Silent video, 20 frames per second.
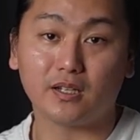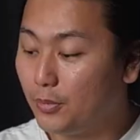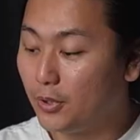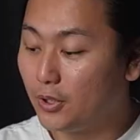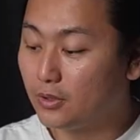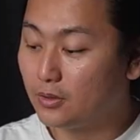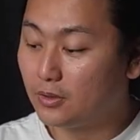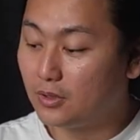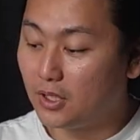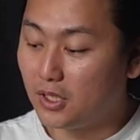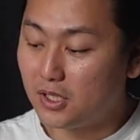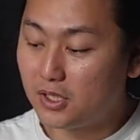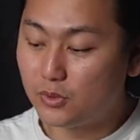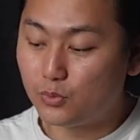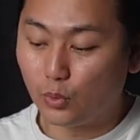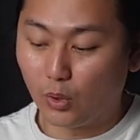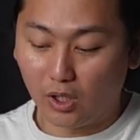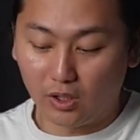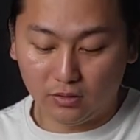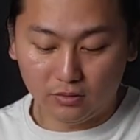But this
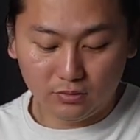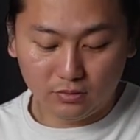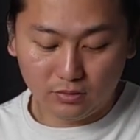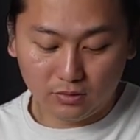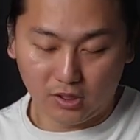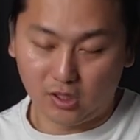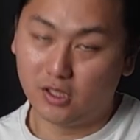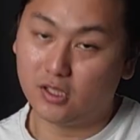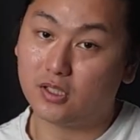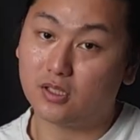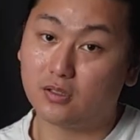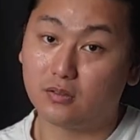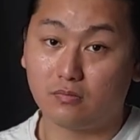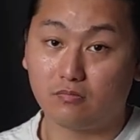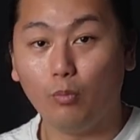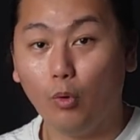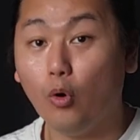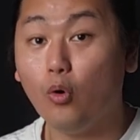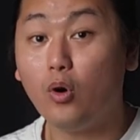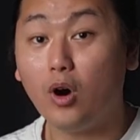one is
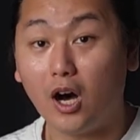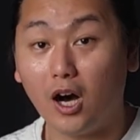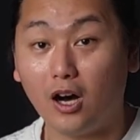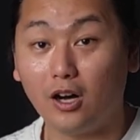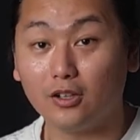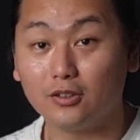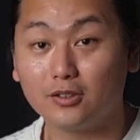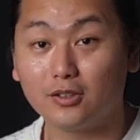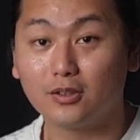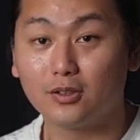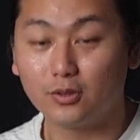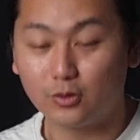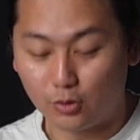more hard